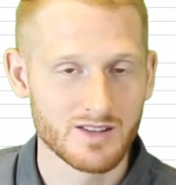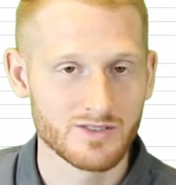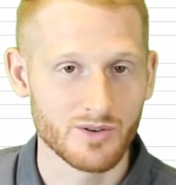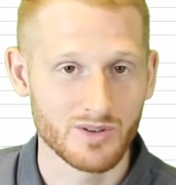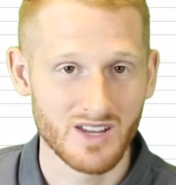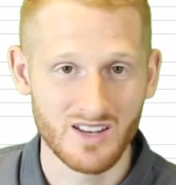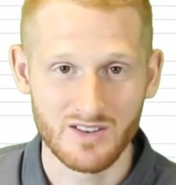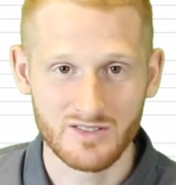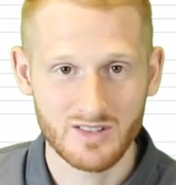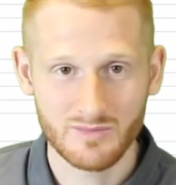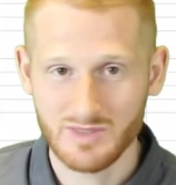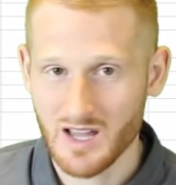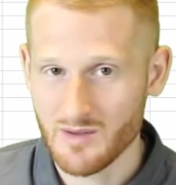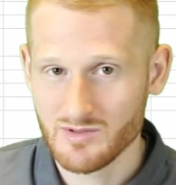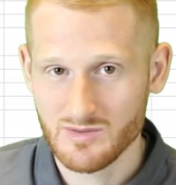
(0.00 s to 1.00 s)
So again,
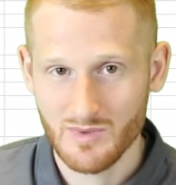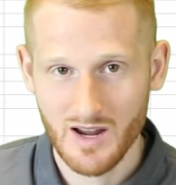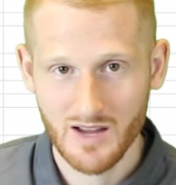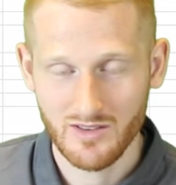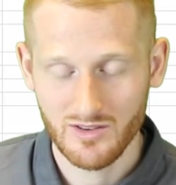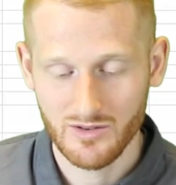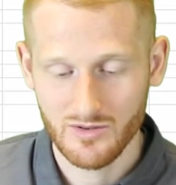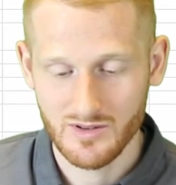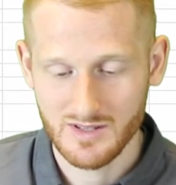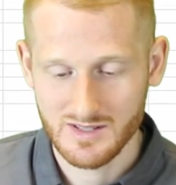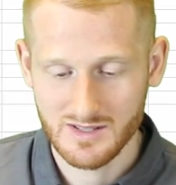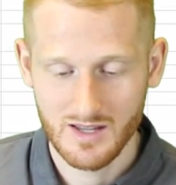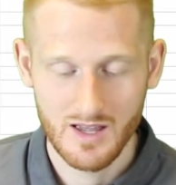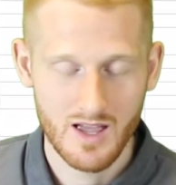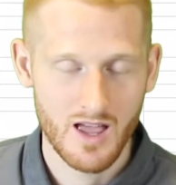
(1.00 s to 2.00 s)
sometimes you might have to do
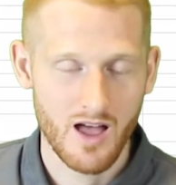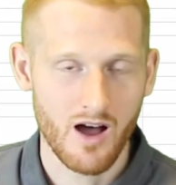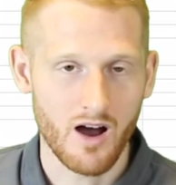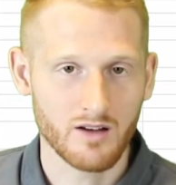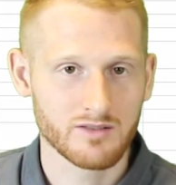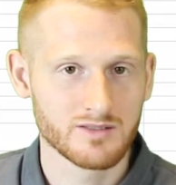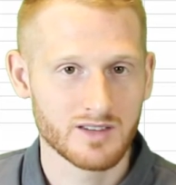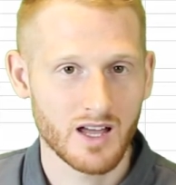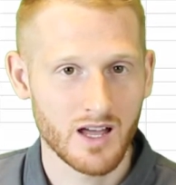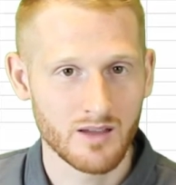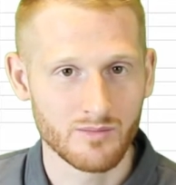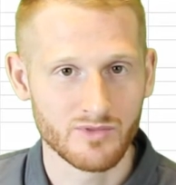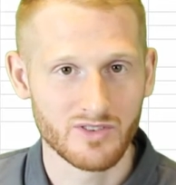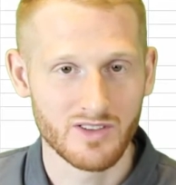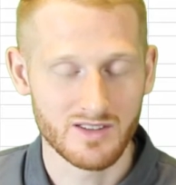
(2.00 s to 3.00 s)
this,
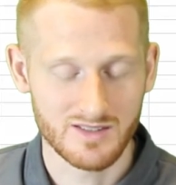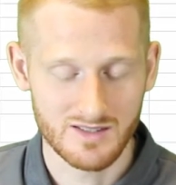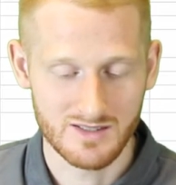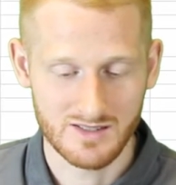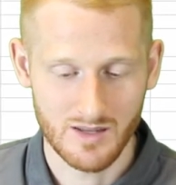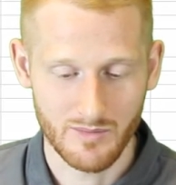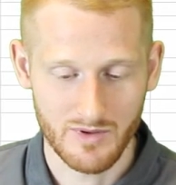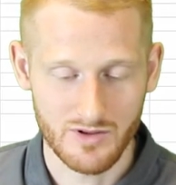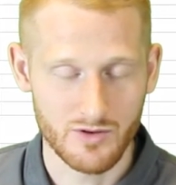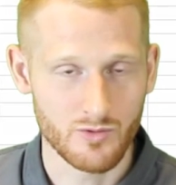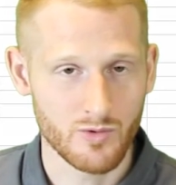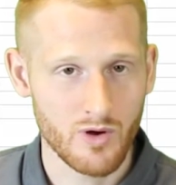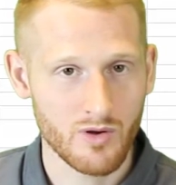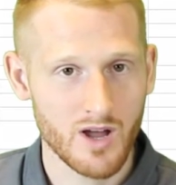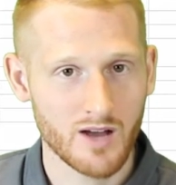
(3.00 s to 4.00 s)
oftentimes this is something you
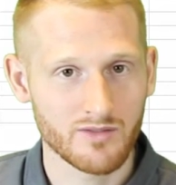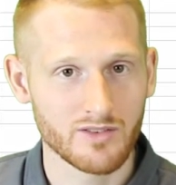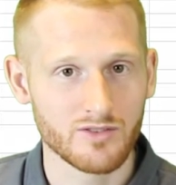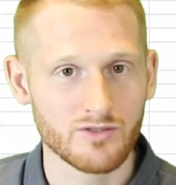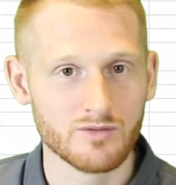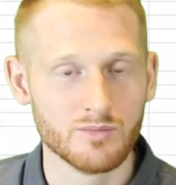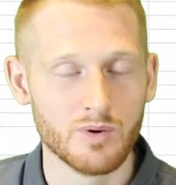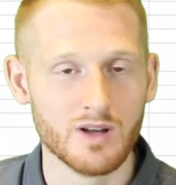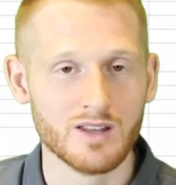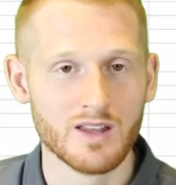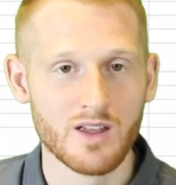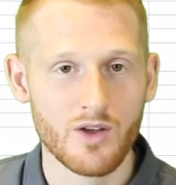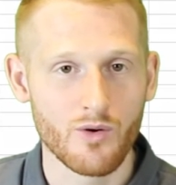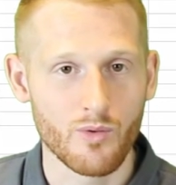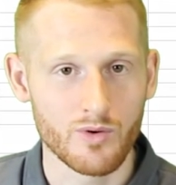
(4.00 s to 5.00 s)
won't have to do, but
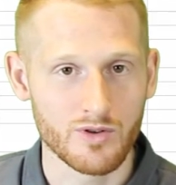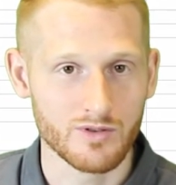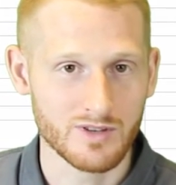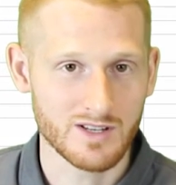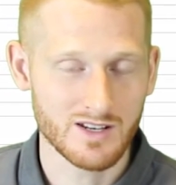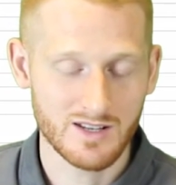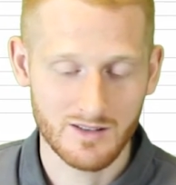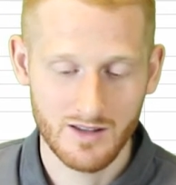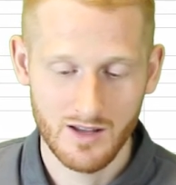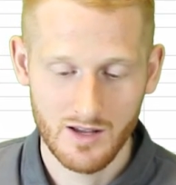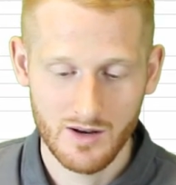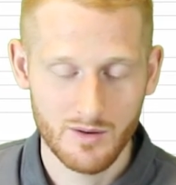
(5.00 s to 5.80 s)
when you need it,